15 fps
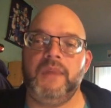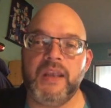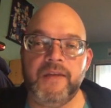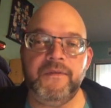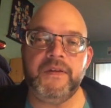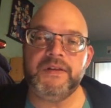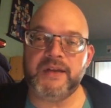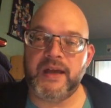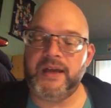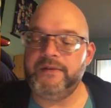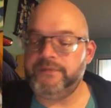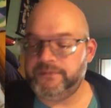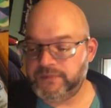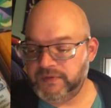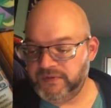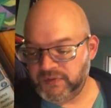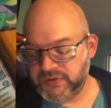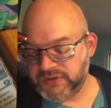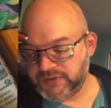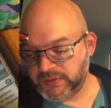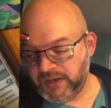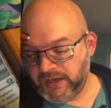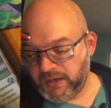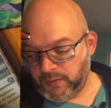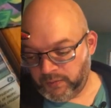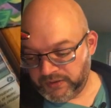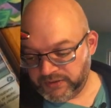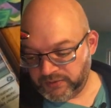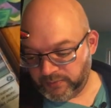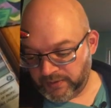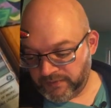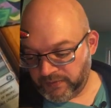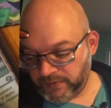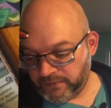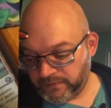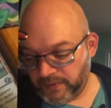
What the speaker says: If it went to the graveyard